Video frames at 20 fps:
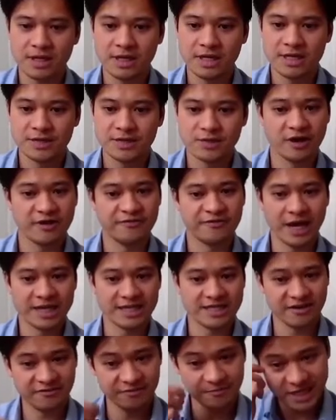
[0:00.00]
So as
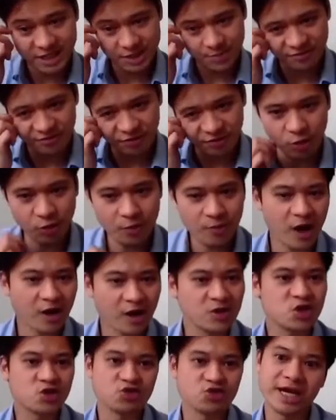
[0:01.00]
I've mentioned before, our
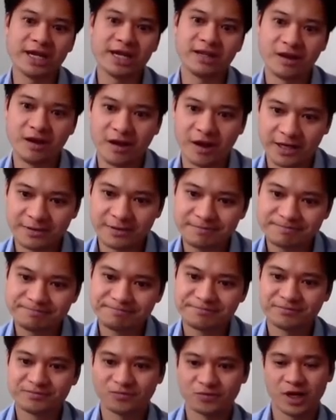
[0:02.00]
straight line,
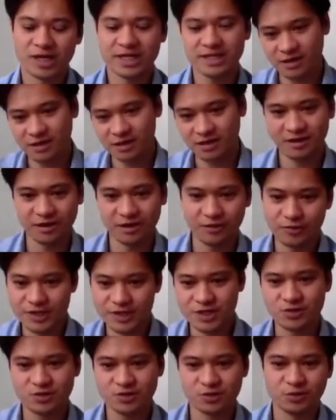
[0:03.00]
right, our
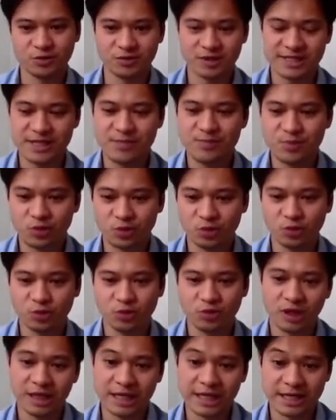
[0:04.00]
original
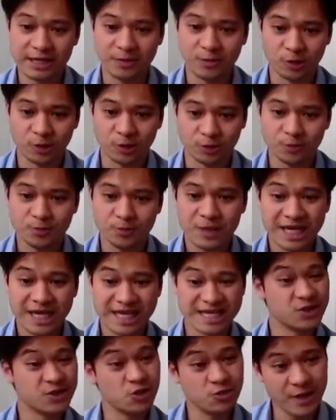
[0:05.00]
simple linear model
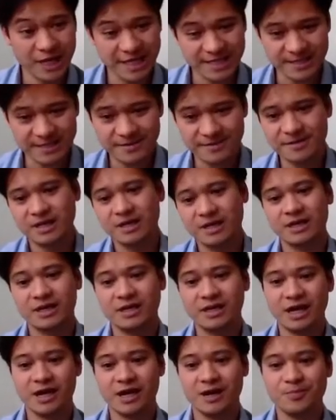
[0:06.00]
is too basic,
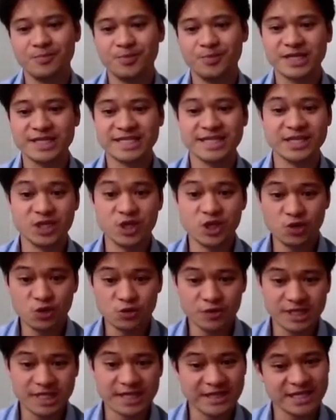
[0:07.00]
because in
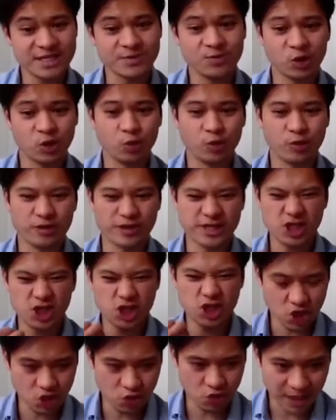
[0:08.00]
using this model, we're
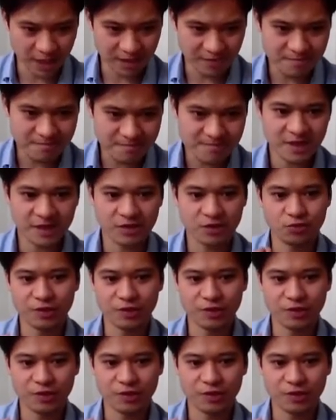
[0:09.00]
assuming that the